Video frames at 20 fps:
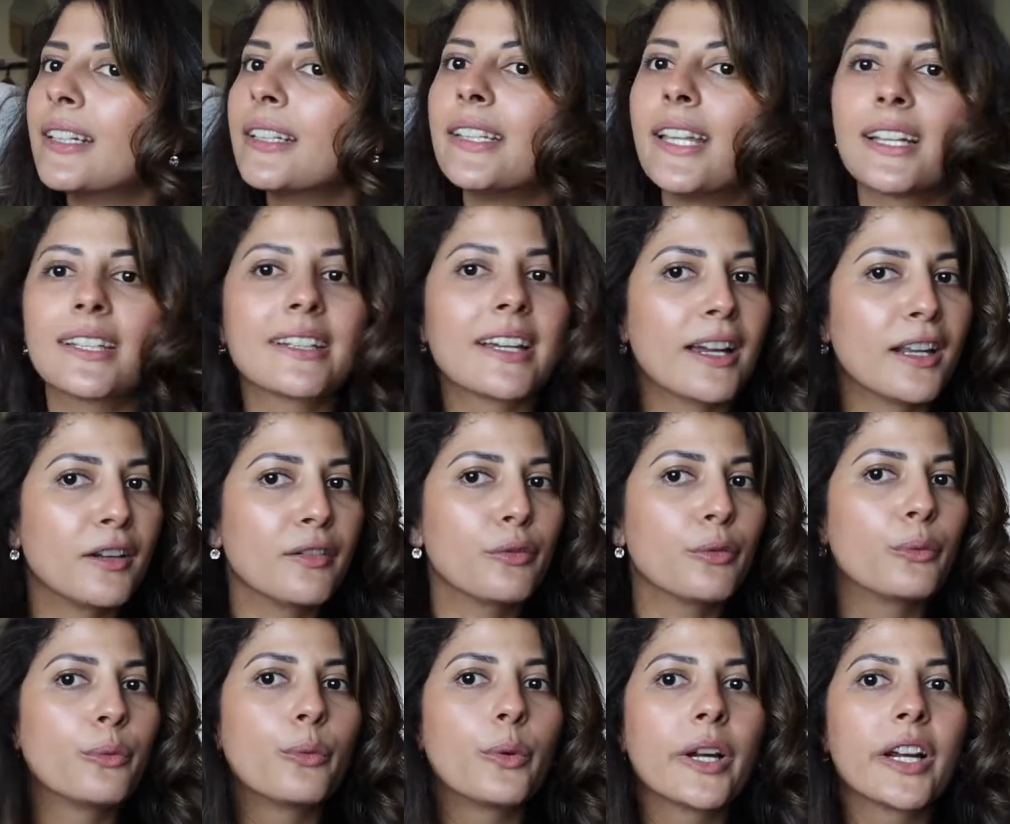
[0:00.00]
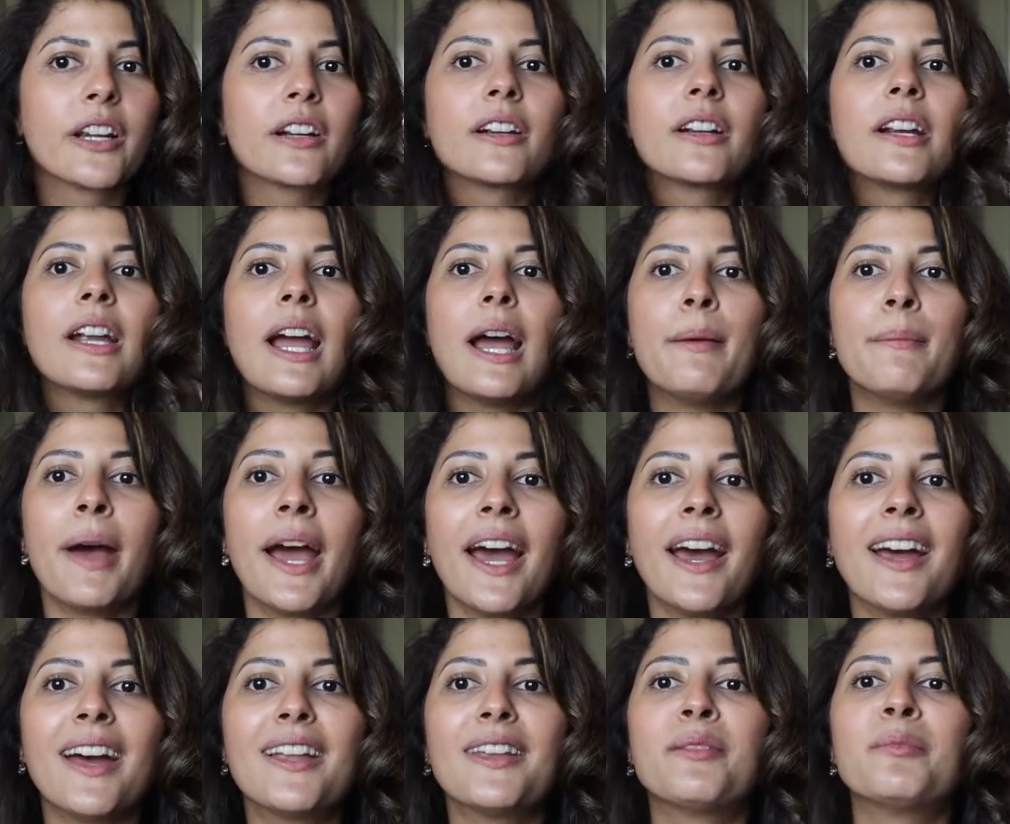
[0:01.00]
that's kind of where I'm
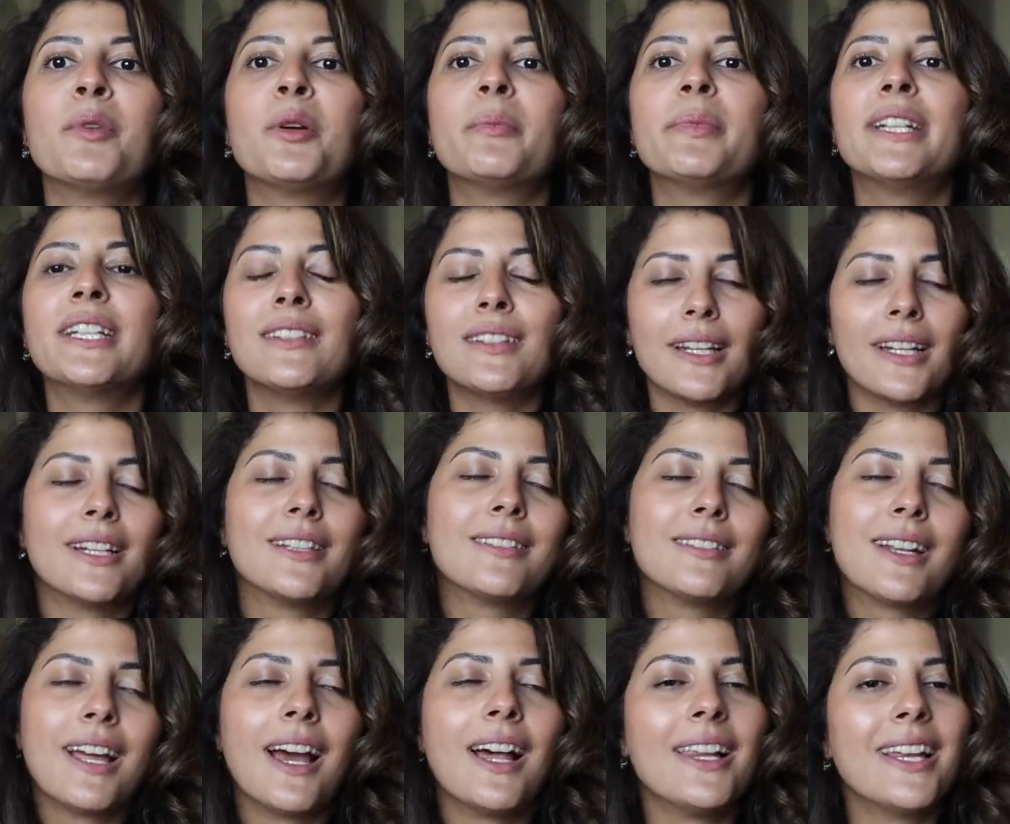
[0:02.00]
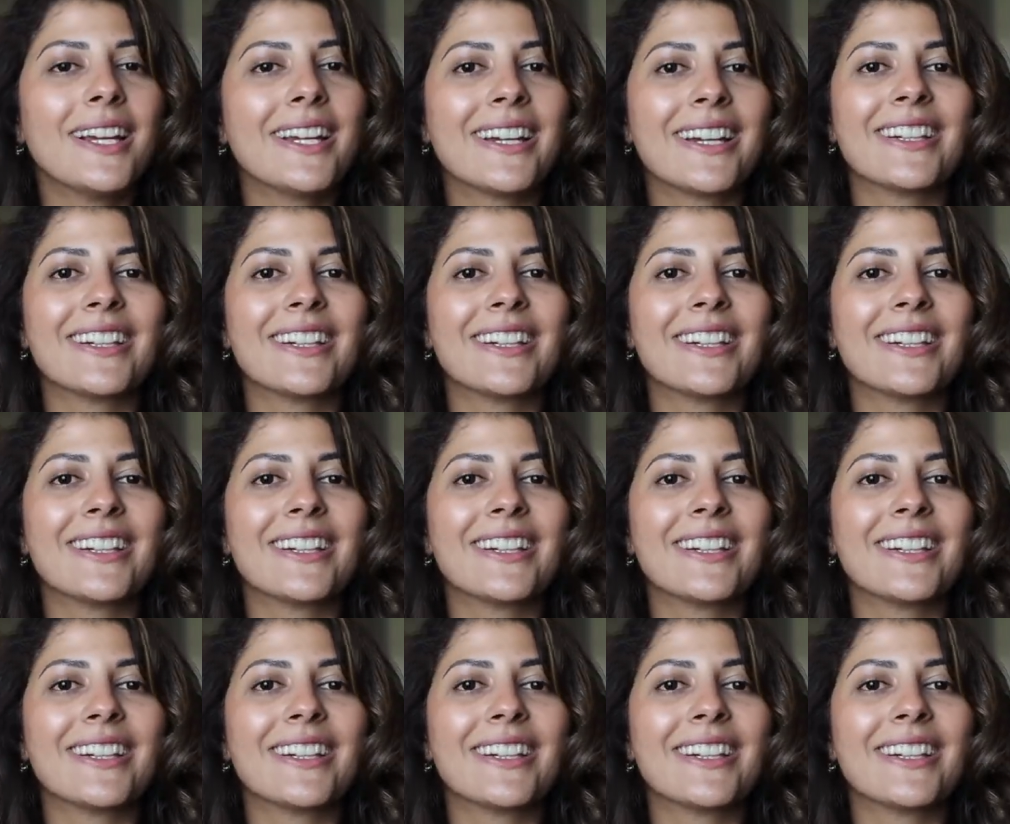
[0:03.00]
at at the moment and I like